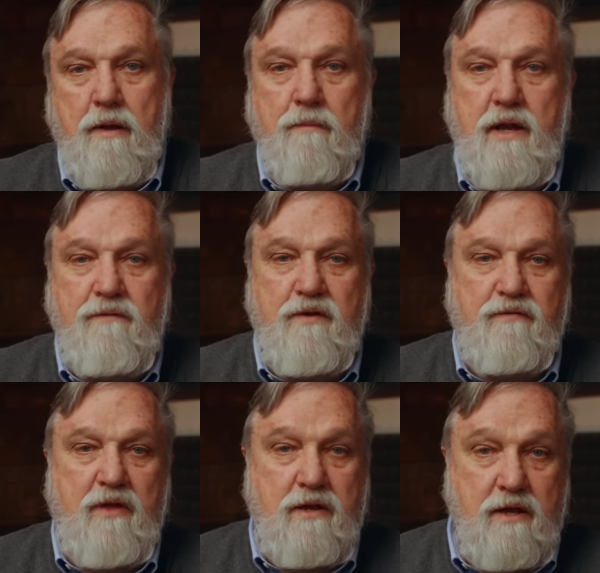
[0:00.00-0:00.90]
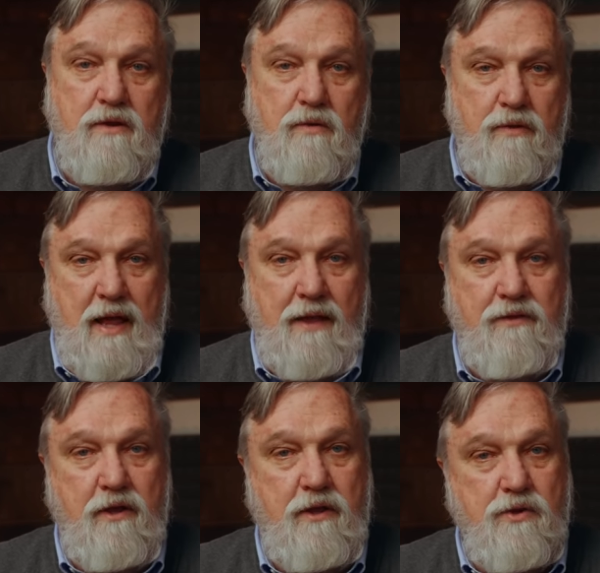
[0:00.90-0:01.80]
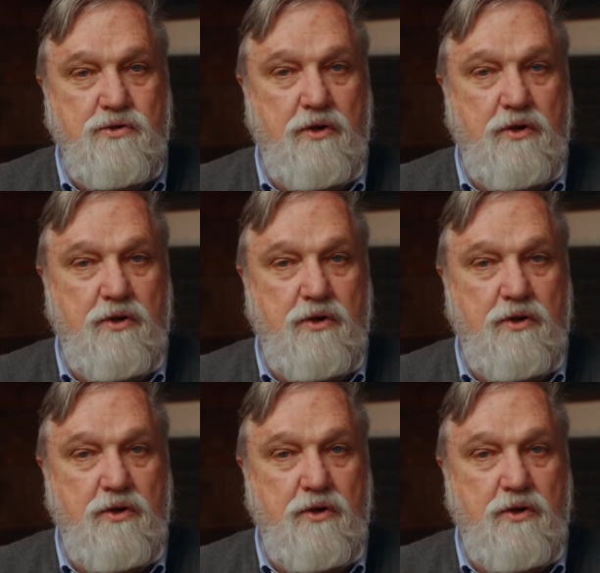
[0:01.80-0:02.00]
But even if they did do that, the accuser